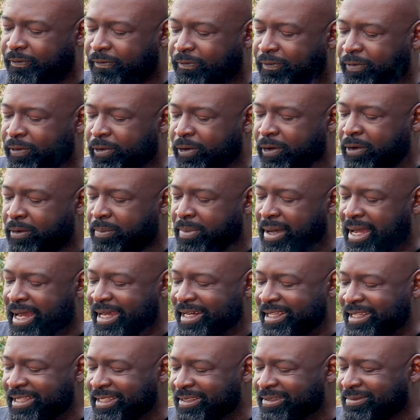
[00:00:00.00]
full
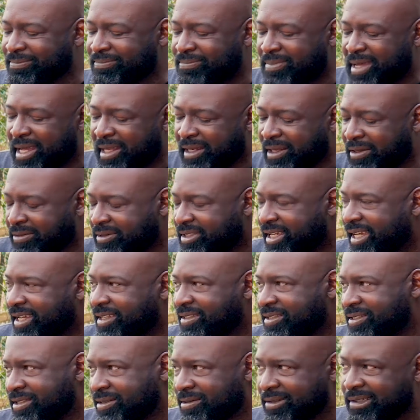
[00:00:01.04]
body, mellow
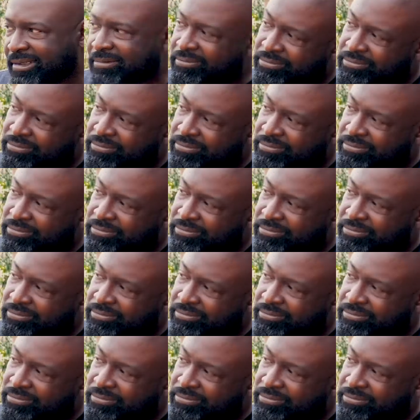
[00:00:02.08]
taste to it.